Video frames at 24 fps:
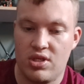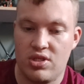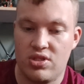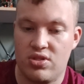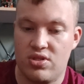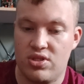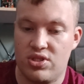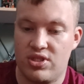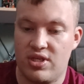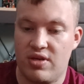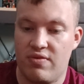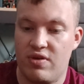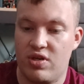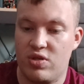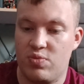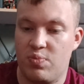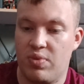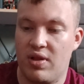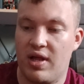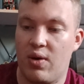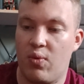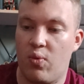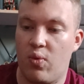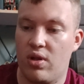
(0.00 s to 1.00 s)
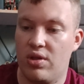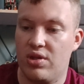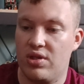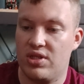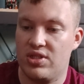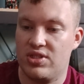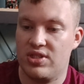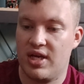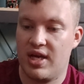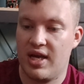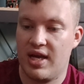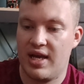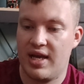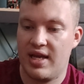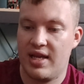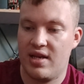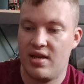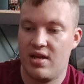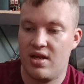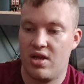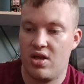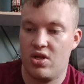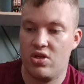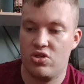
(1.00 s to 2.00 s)
the Sirius Black wand design,
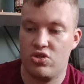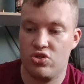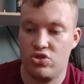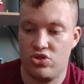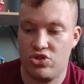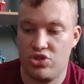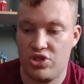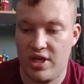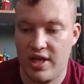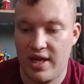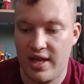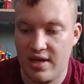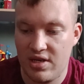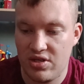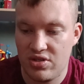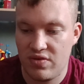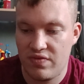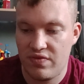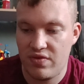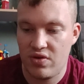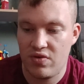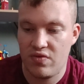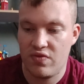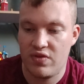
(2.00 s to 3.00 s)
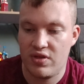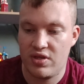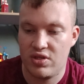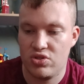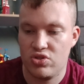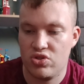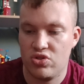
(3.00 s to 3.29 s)
just changed a few things.